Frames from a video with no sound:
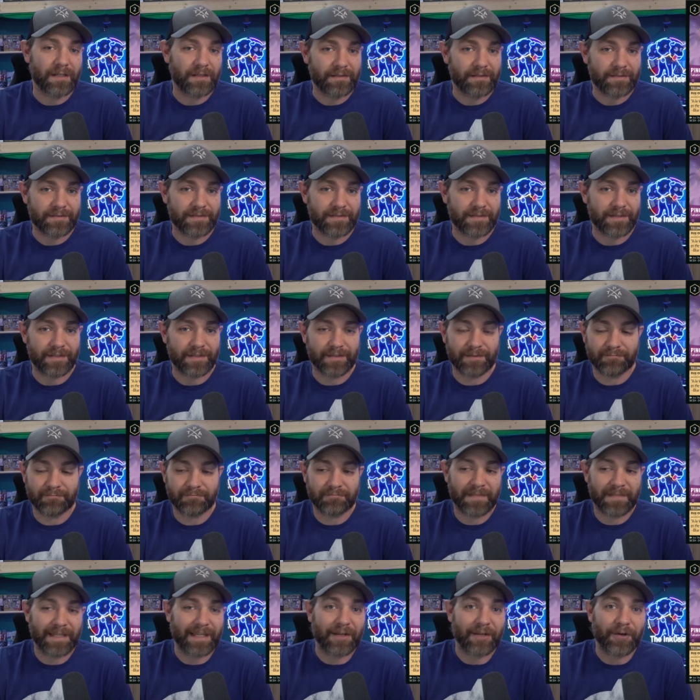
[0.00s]
to
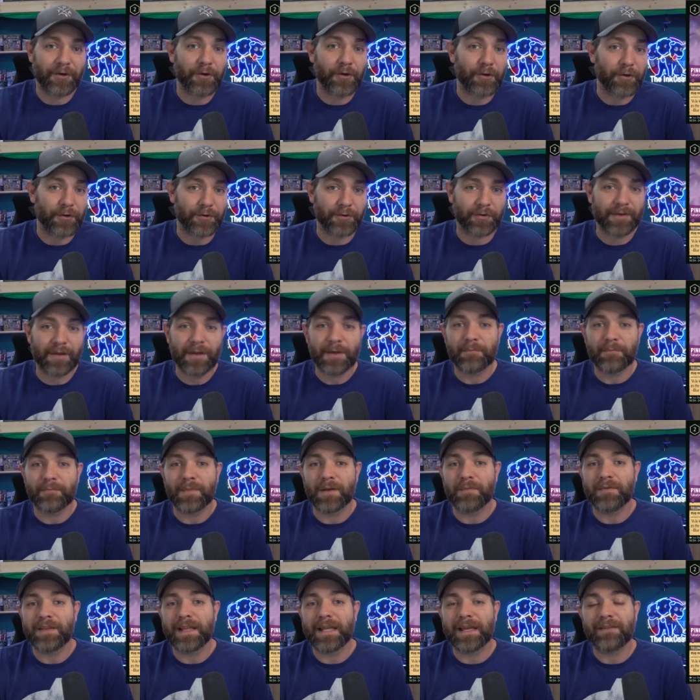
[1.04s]
get hurt.
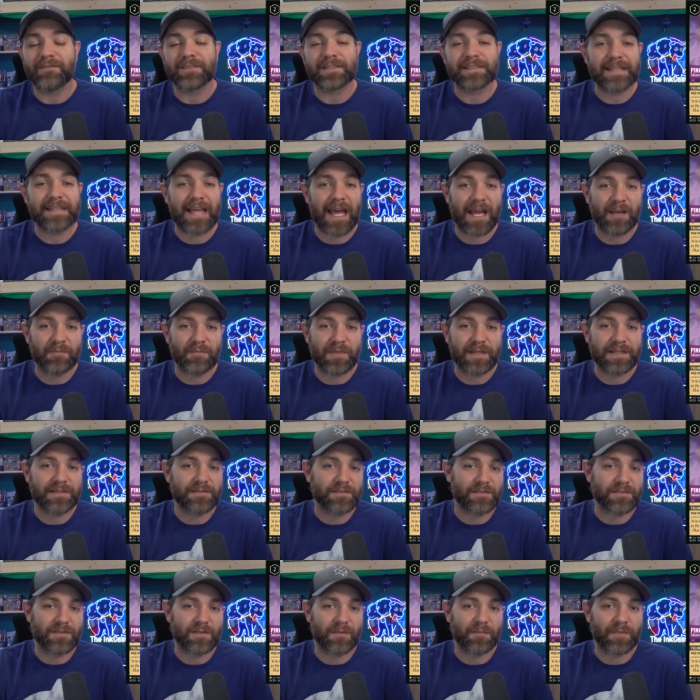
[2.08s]
Maybe they have a sad beast
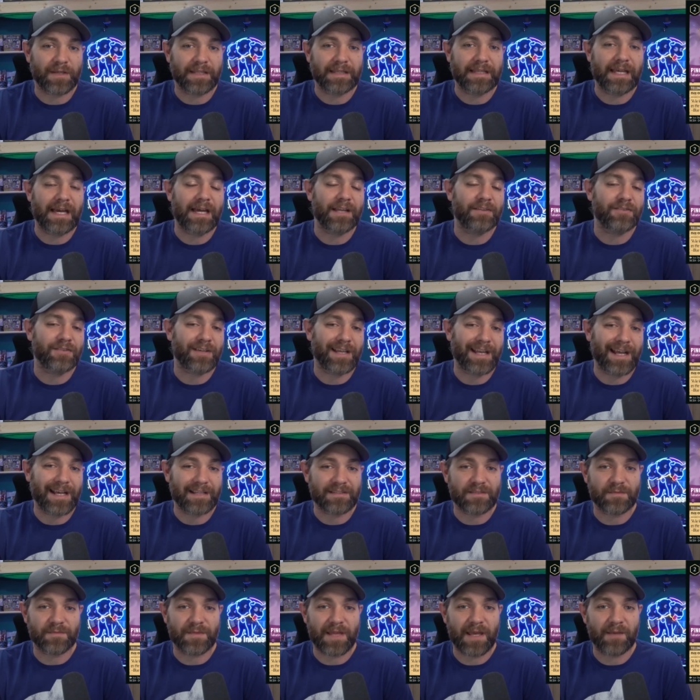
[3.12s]
or something like that, and you can add
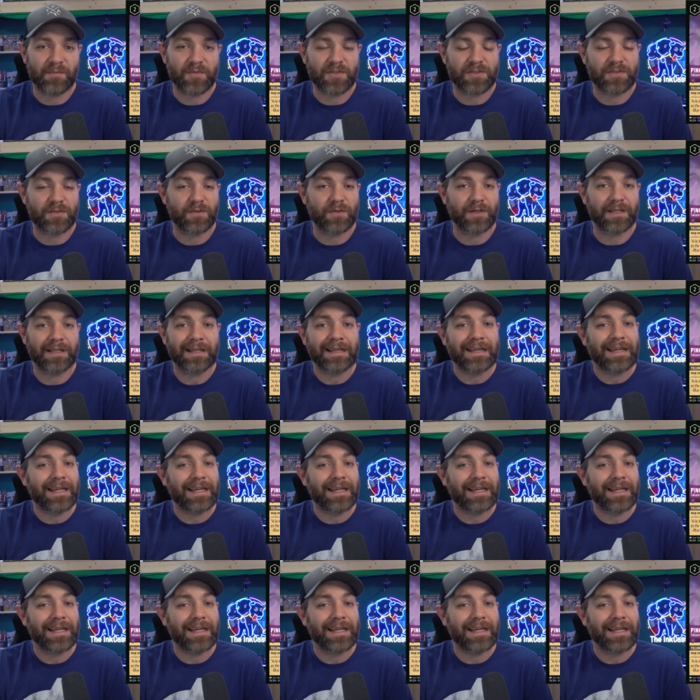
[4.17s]
some damage to it.